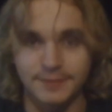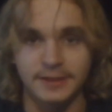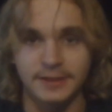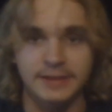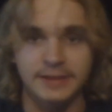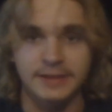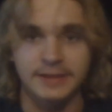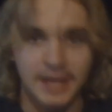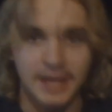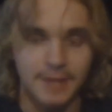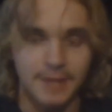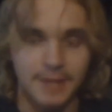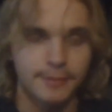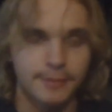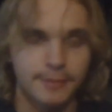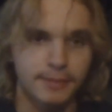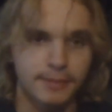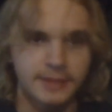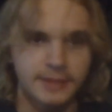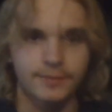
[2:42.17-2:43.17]
and place for
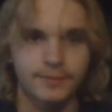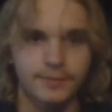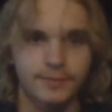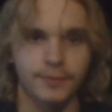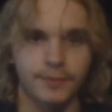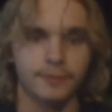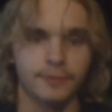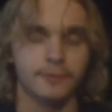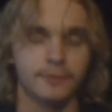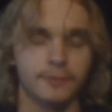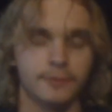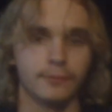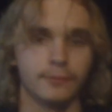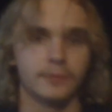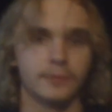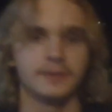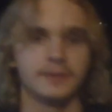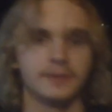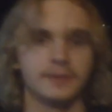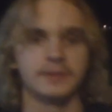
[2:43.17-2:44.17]
your routines.
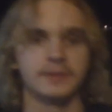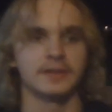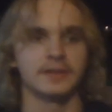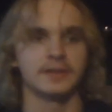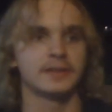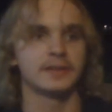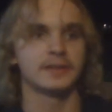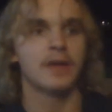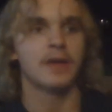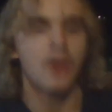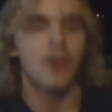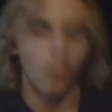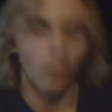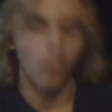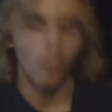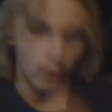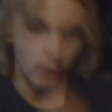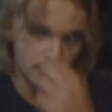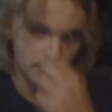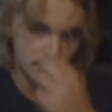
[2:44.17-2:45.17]
That's one of the
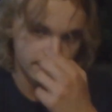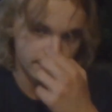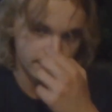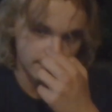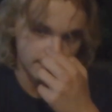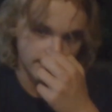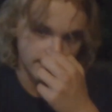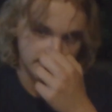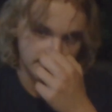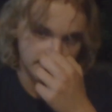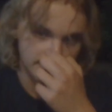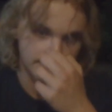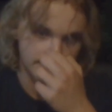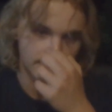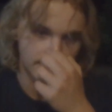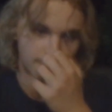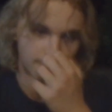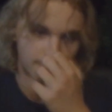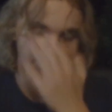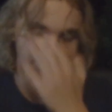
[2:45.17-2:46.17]
most important
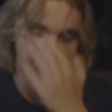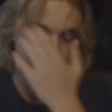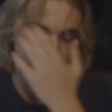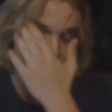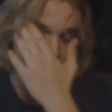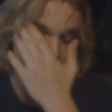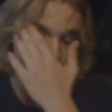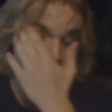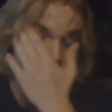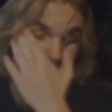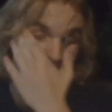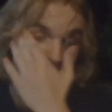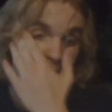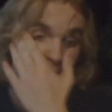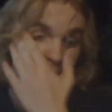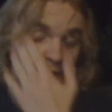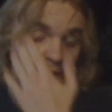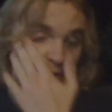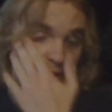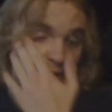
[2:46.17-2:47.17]
things. So
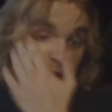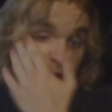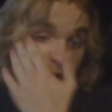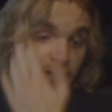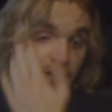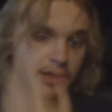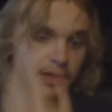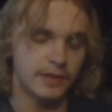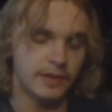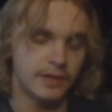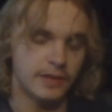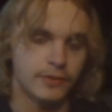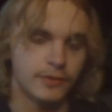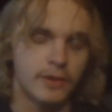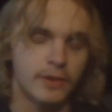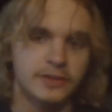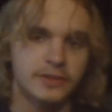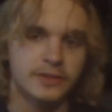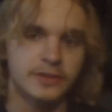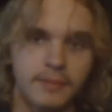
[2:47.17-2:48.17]
if you go to the
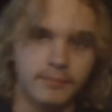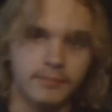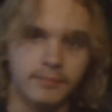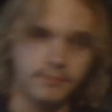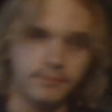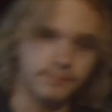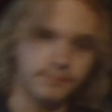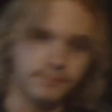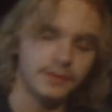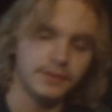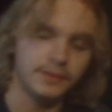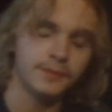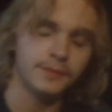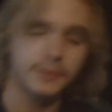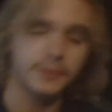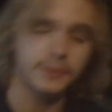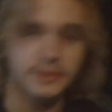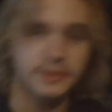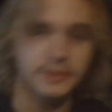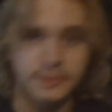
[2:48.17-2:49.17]
gym, if you want to go to the
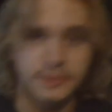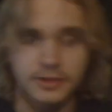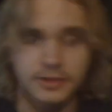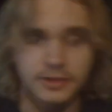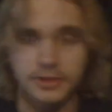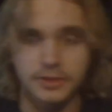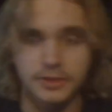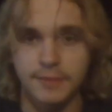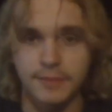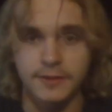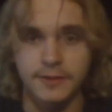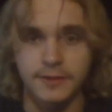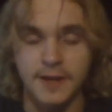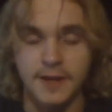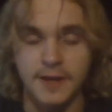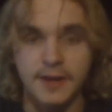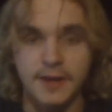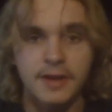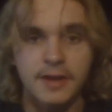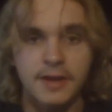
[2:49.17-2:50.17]
gym every day,
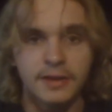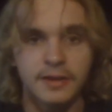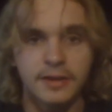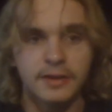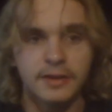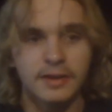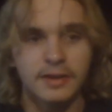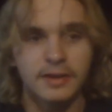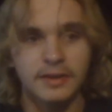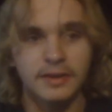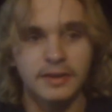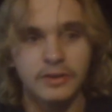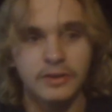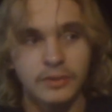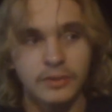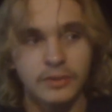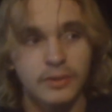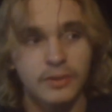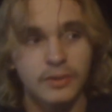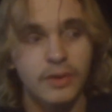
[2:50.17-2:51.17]
you're not
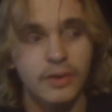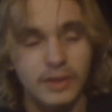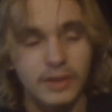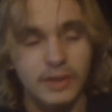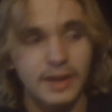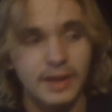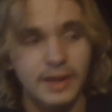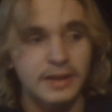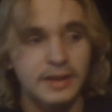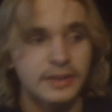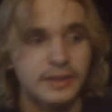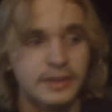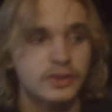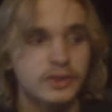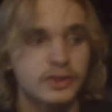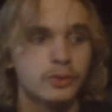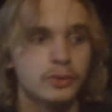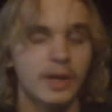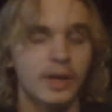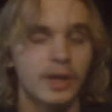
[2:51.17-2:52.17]
likely to actually
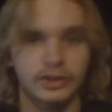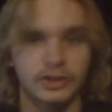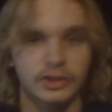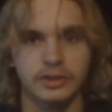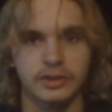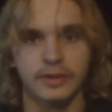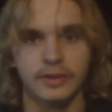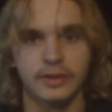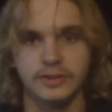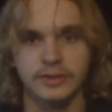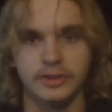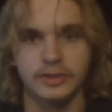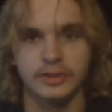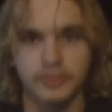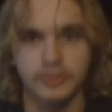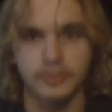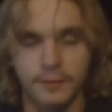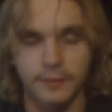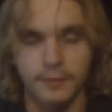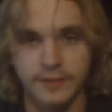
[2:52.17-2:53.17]
go to the gym every day
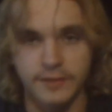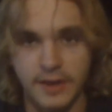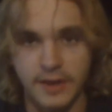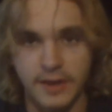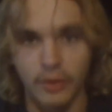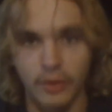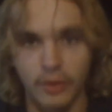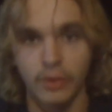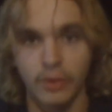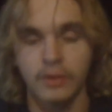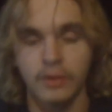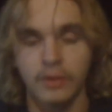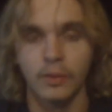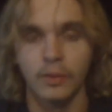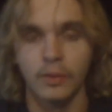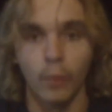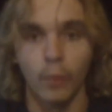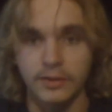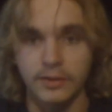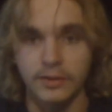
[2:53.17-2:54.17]
or want to
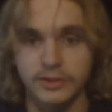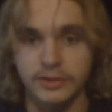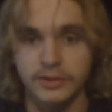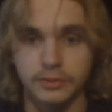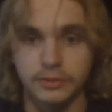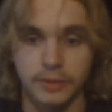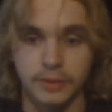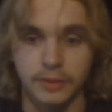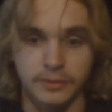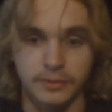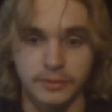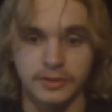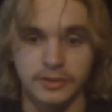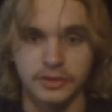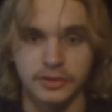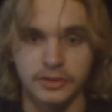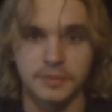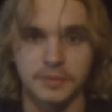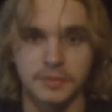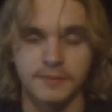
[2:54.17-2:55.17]
go to the gym every
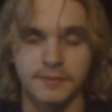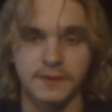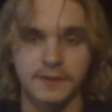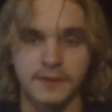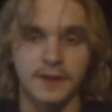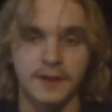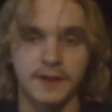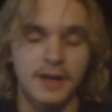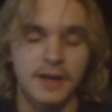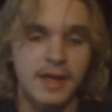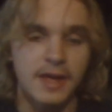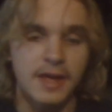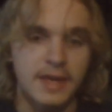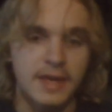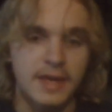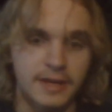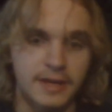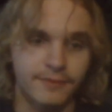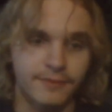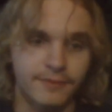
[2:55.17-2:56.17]
day if you
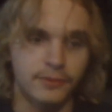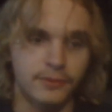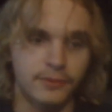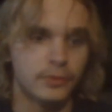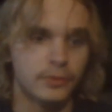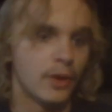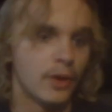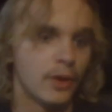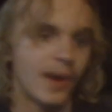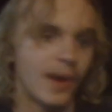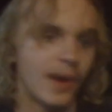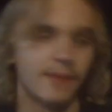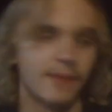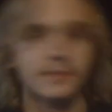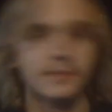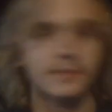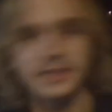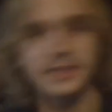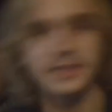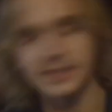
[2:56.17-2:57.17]
go at 6
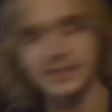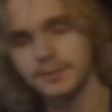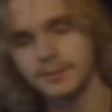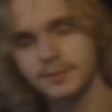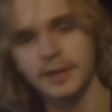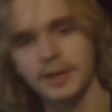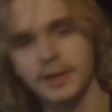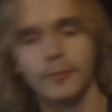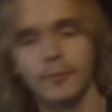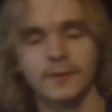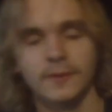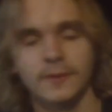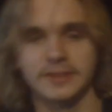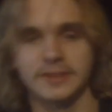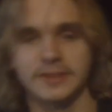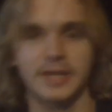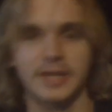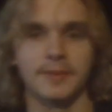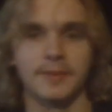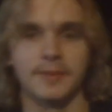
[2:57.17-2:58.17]
p.m. one time and
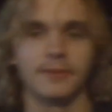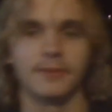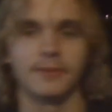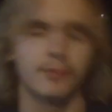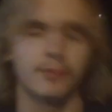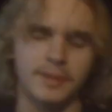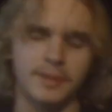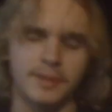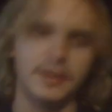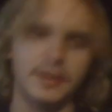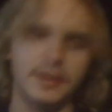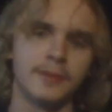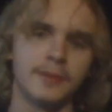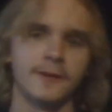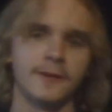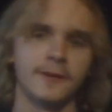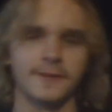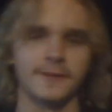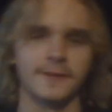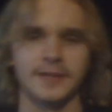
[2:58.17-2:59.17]
3 p.m. another time and
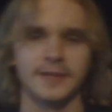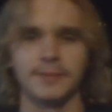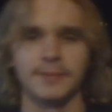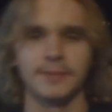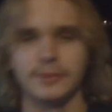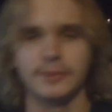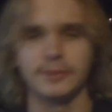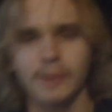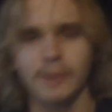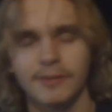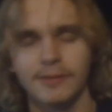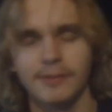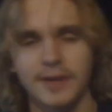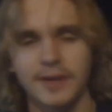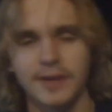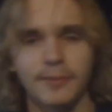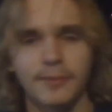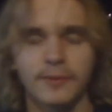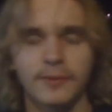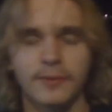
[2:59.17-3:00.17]
12 a.m.
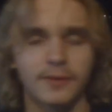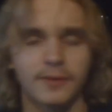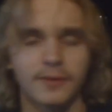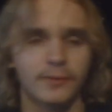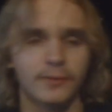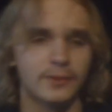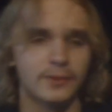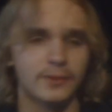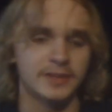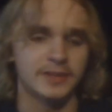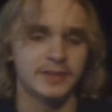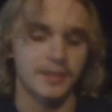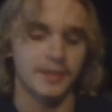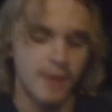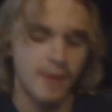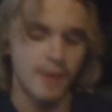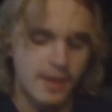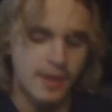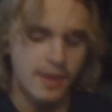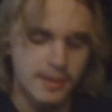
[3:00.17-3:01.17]
one time,
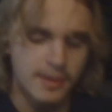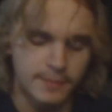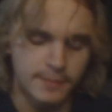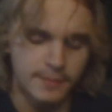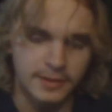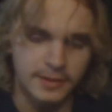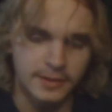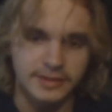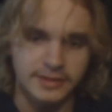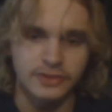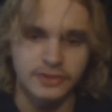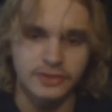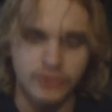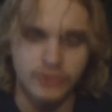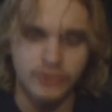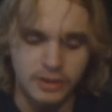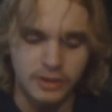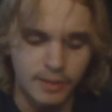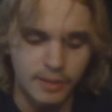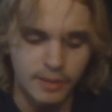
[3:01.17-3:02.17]
because there's just a lot more